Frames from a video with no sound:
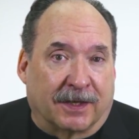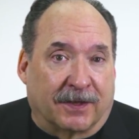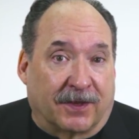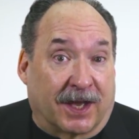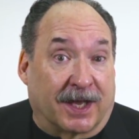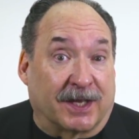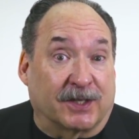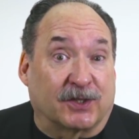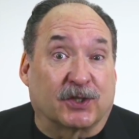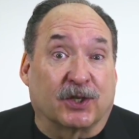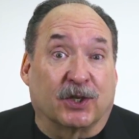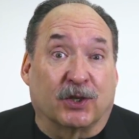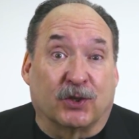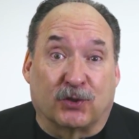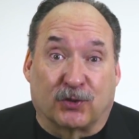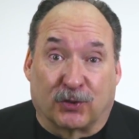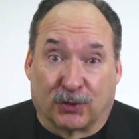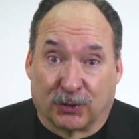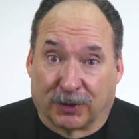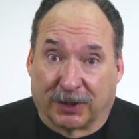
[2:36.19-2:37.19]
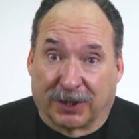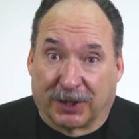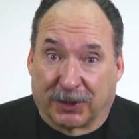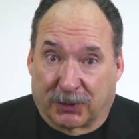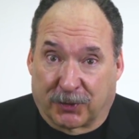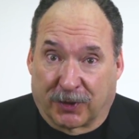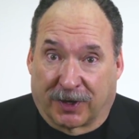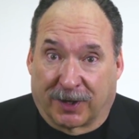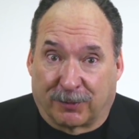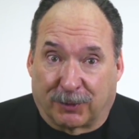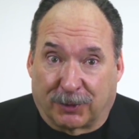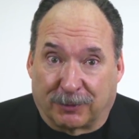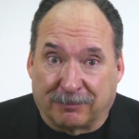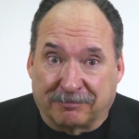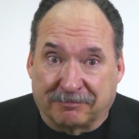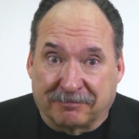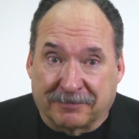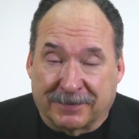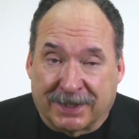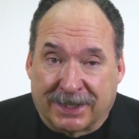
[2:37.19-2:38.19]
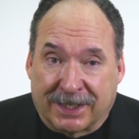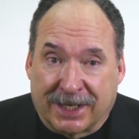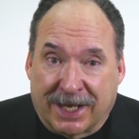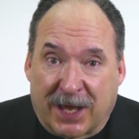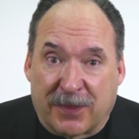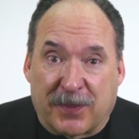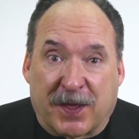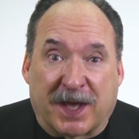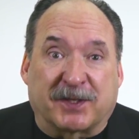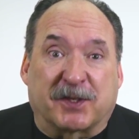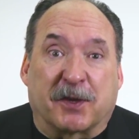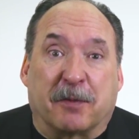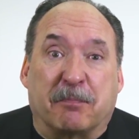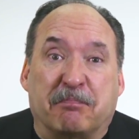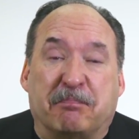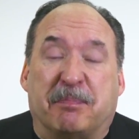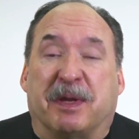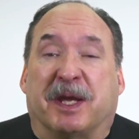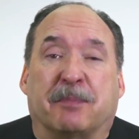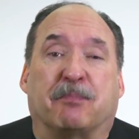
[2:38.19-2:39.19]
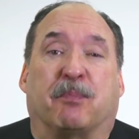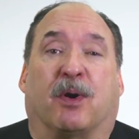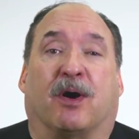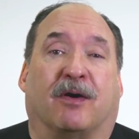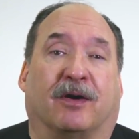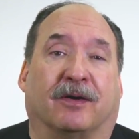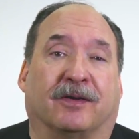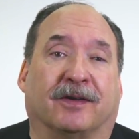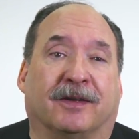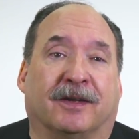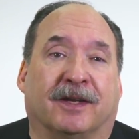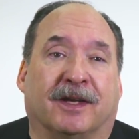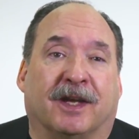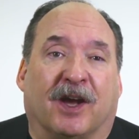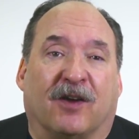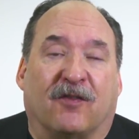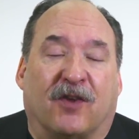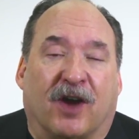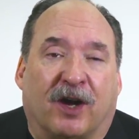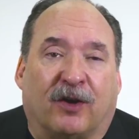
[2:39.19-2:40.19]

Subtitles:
That's truly incredible. And that's a big part of